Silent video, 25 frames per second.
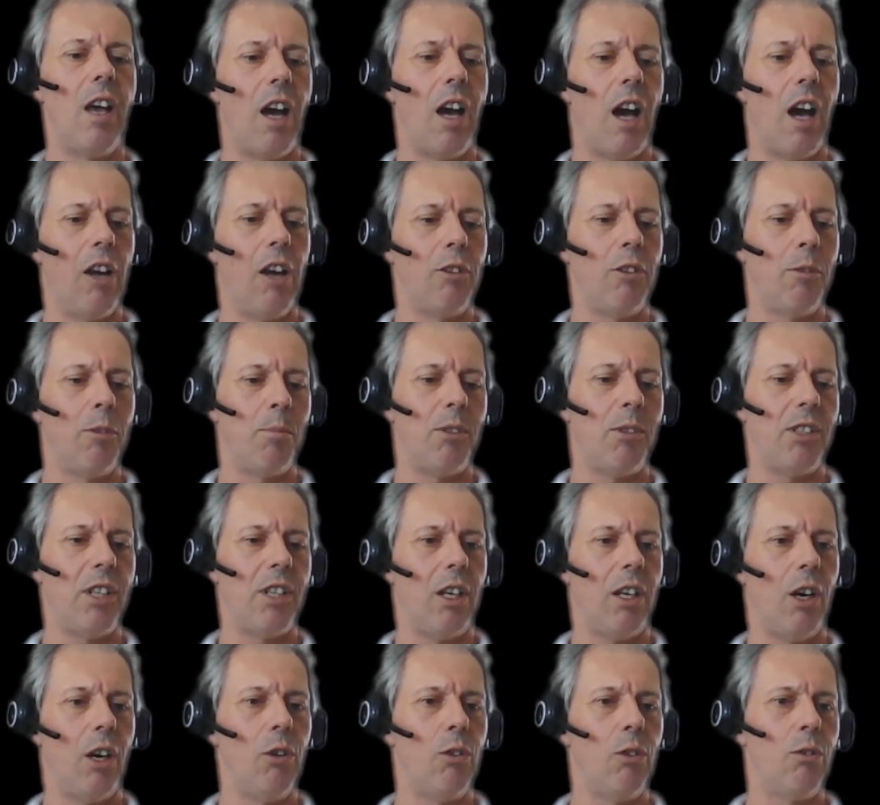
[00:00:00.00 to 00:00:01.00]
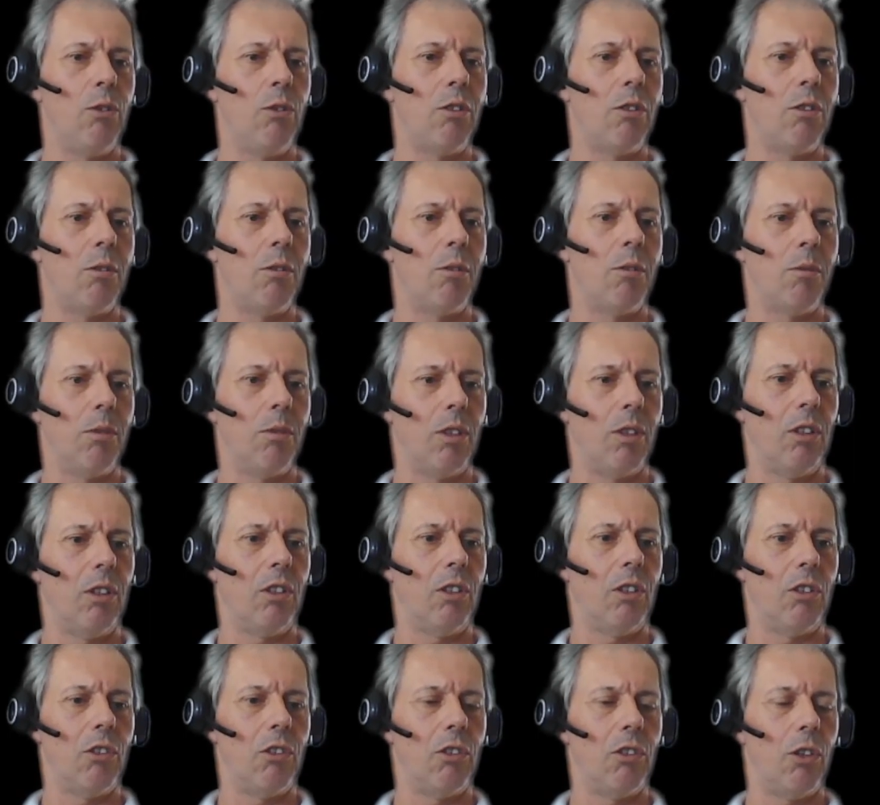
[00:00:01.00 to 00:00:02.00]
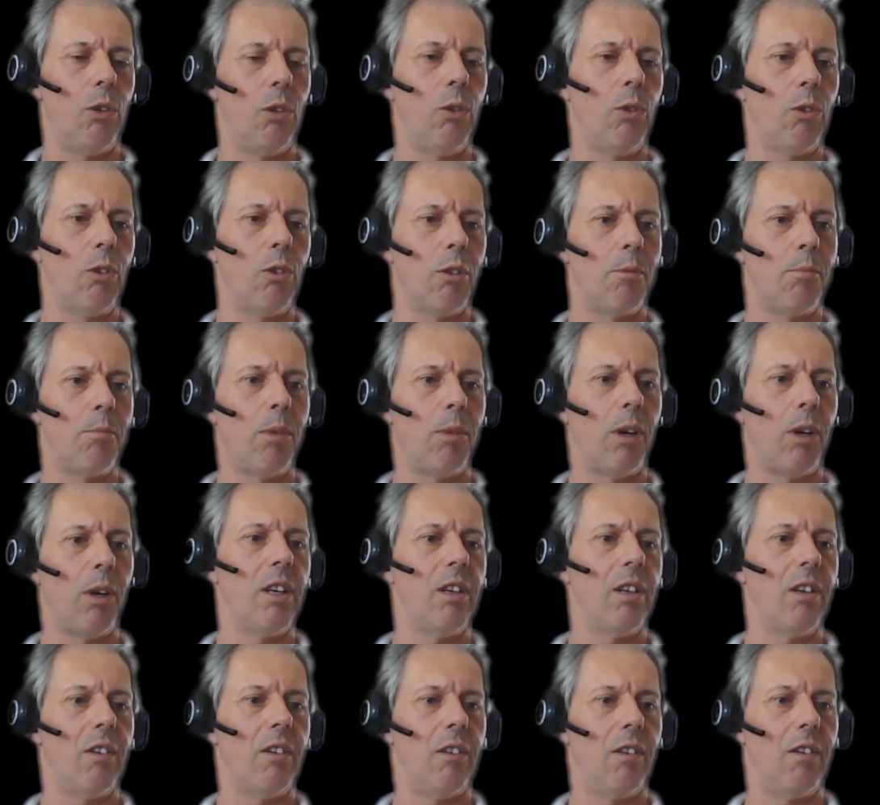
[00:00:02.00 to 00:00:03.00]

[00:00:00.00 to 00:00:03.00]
one hundred percent owned and controlled by